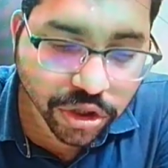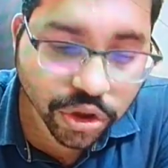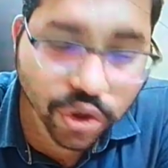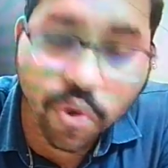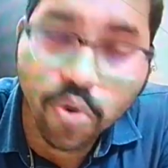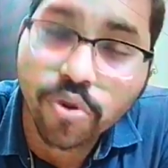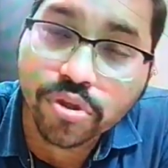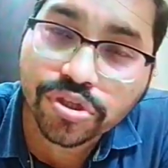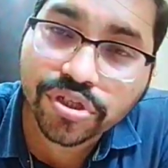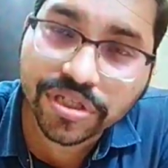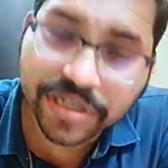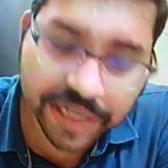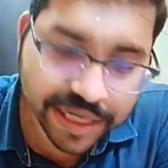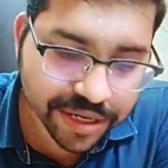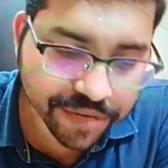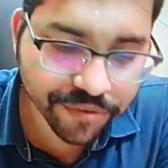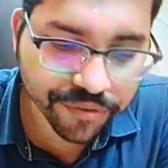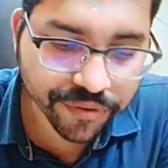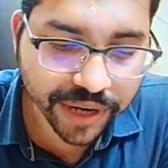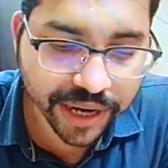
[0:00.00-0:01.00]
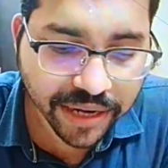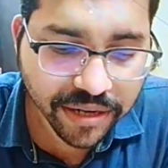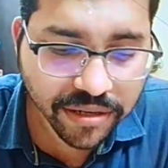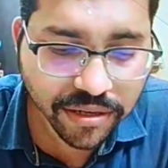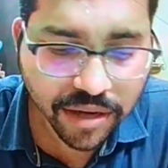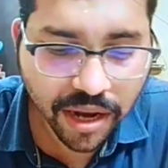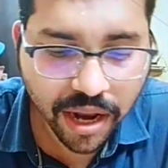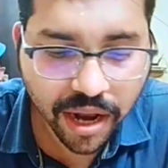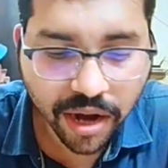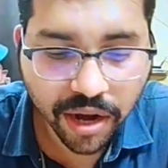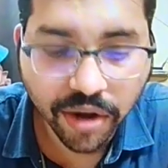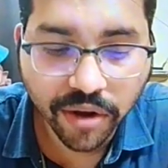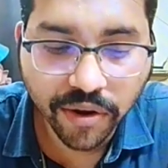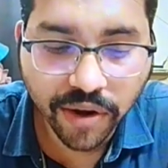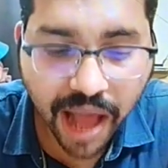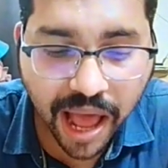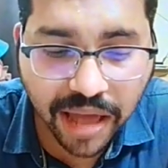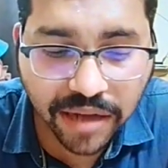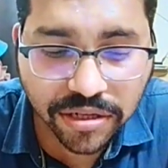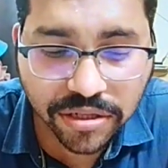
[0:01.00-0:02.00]
No children
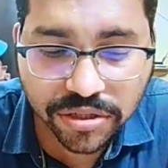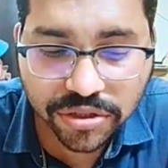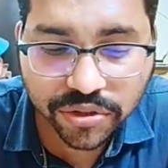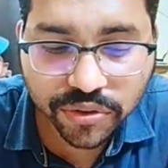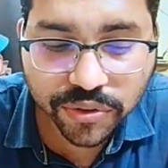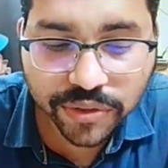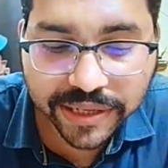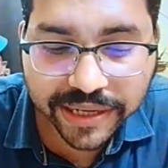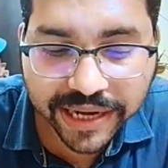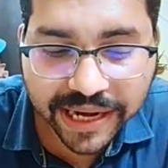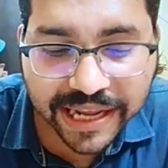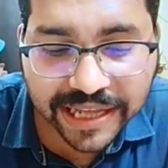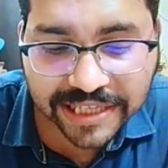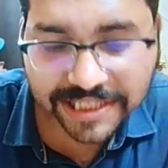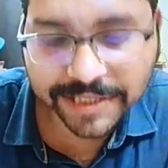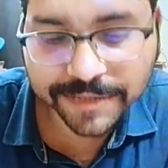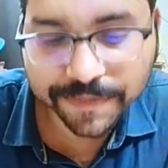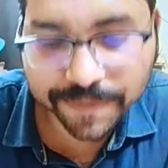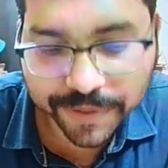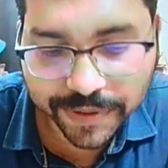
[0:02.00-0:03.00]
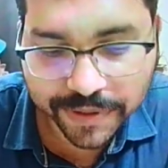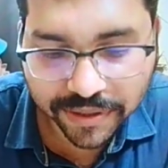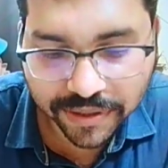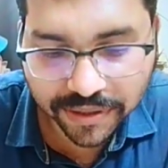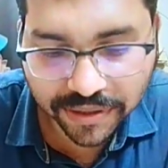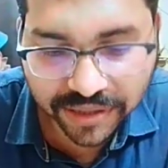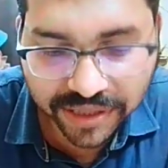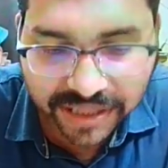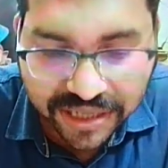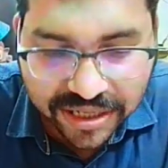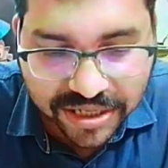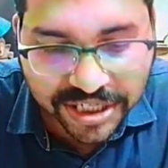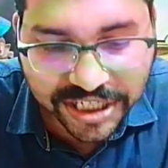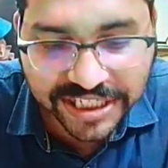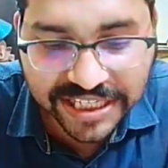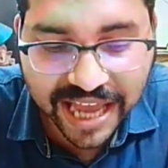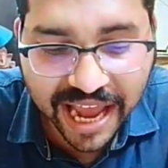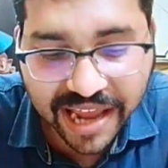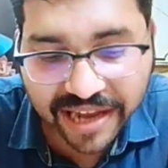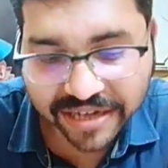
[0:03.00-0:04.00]
run to lisp their
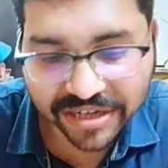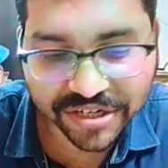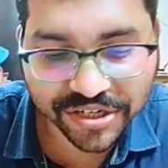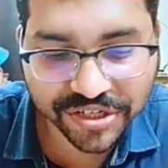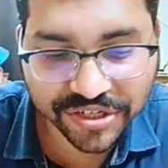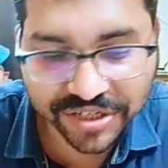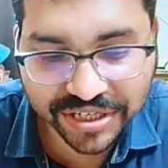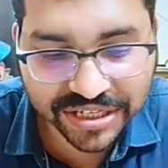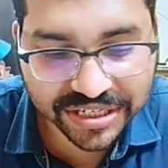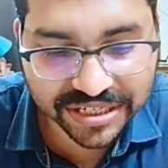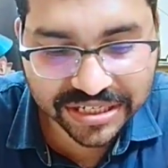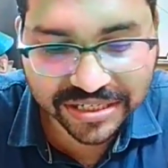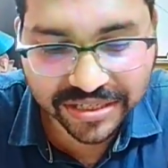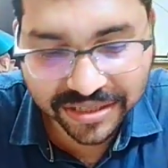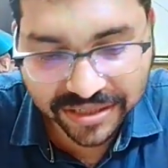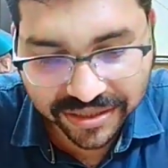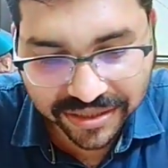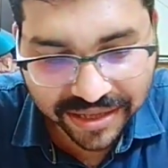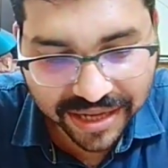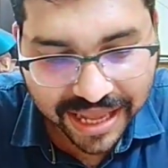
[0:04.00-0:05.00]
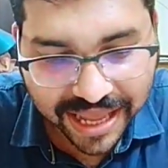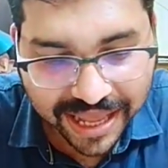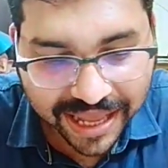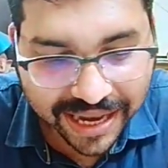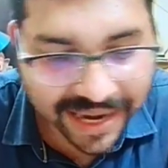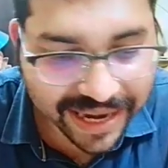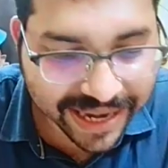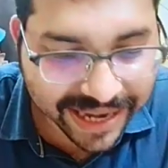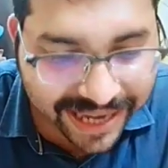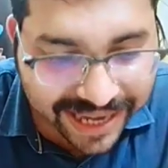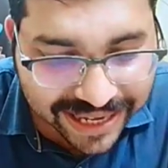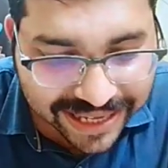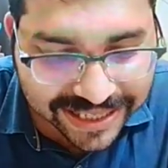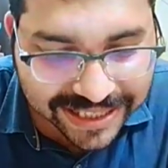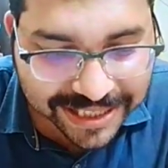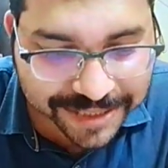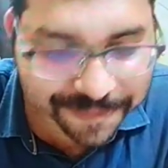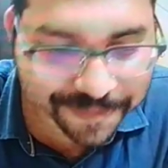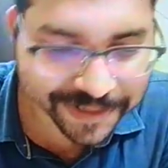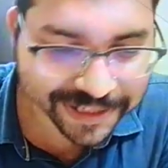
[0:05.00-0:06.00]
sire's return.
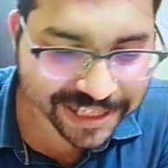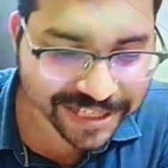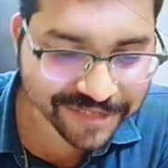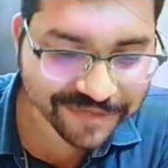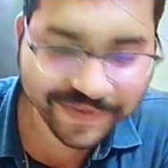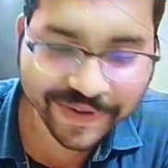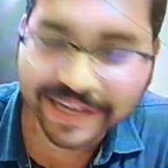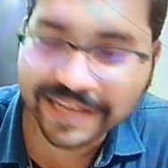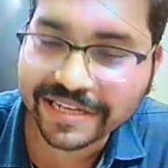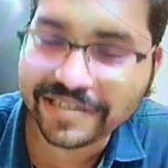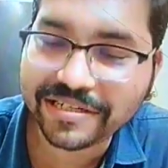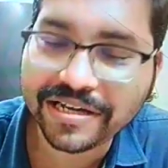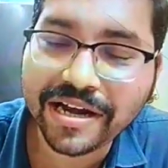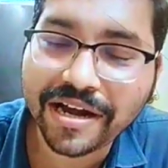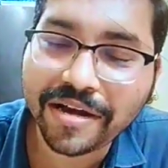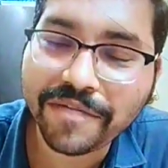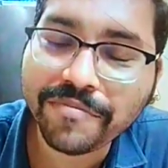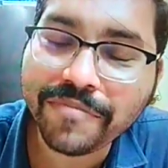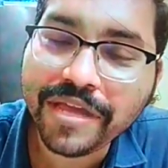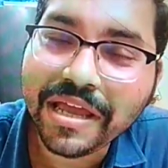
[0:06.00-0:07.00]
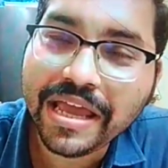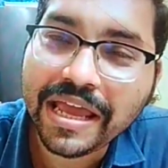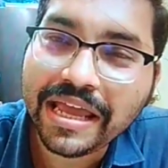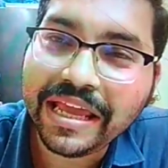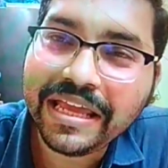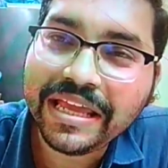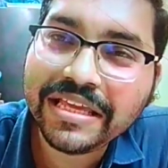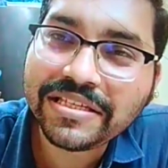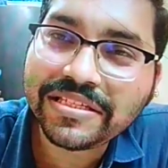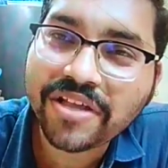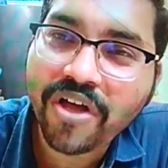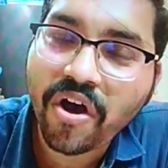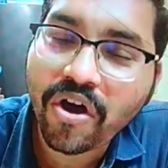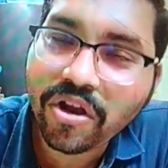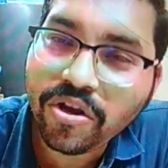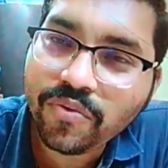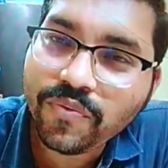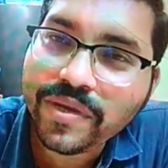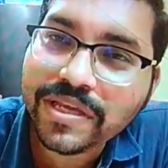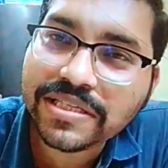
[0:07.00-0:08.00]
Lisp, this very term, is
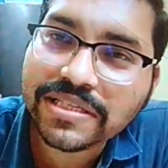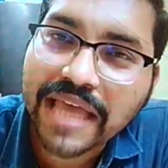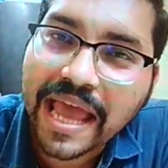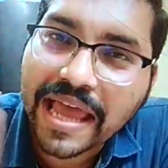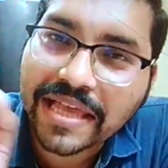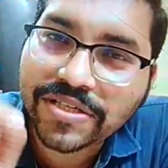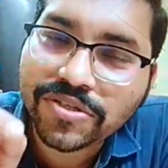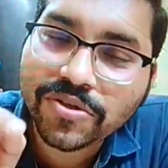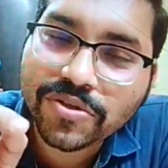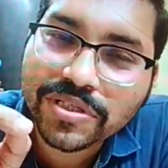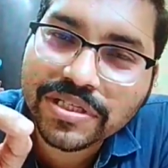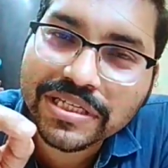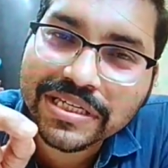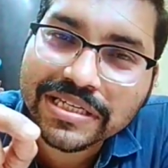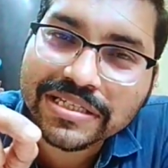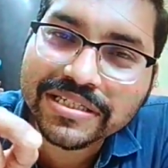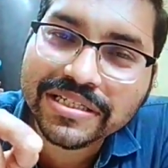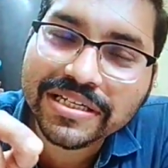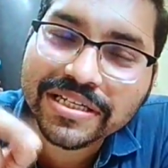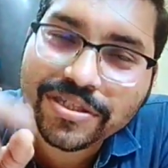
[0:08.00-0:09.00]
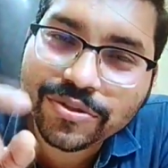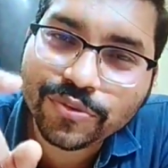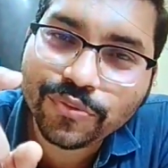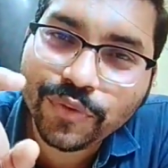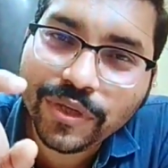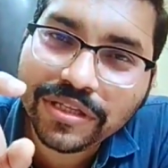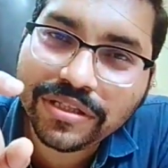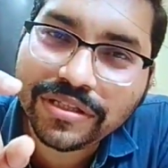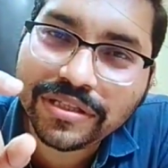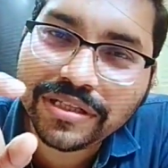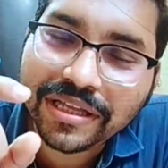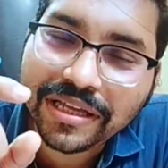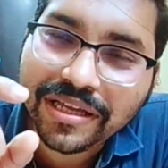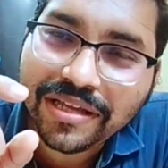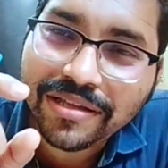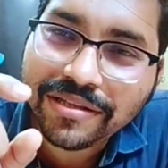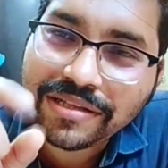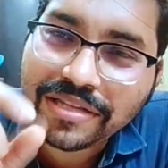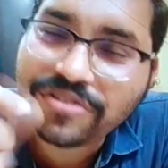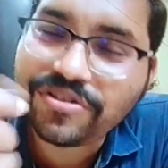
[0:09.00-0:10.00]
always associated with
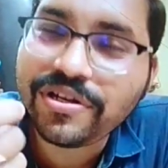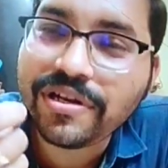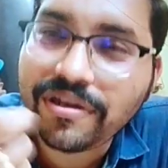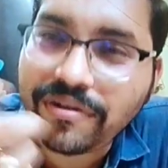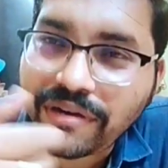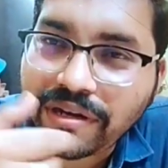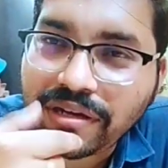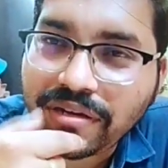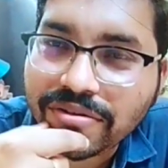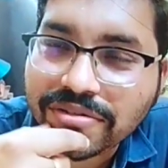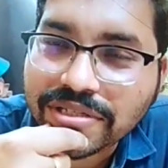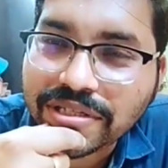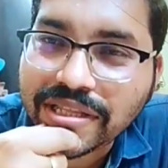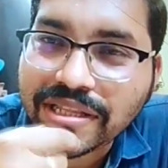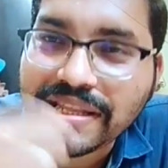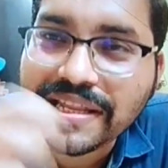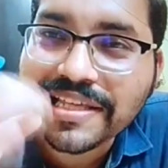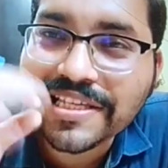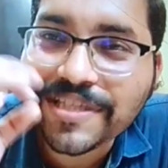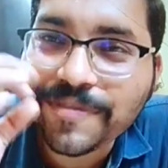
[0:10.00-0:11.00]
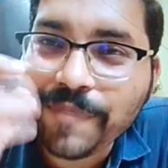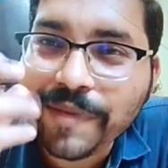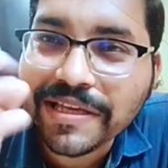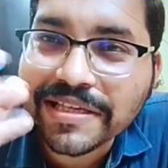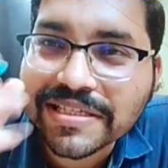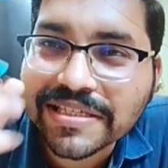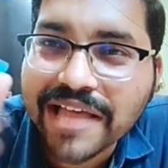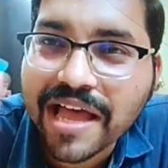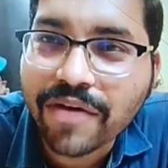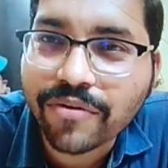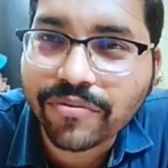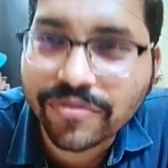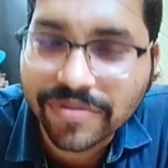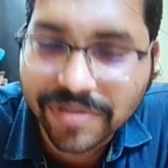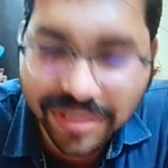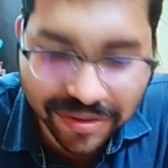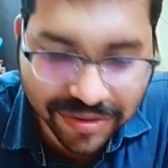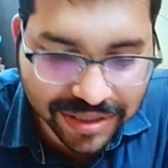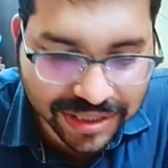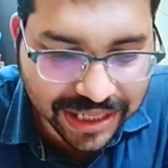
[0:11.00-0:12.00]
the children. You see, the lisping
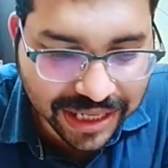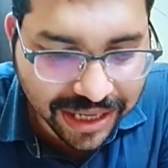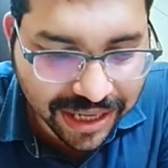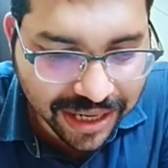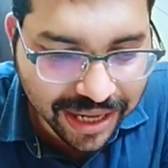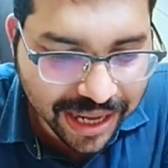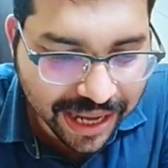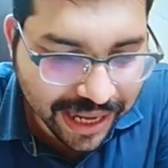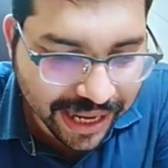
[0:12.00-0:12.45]
sounds, you see,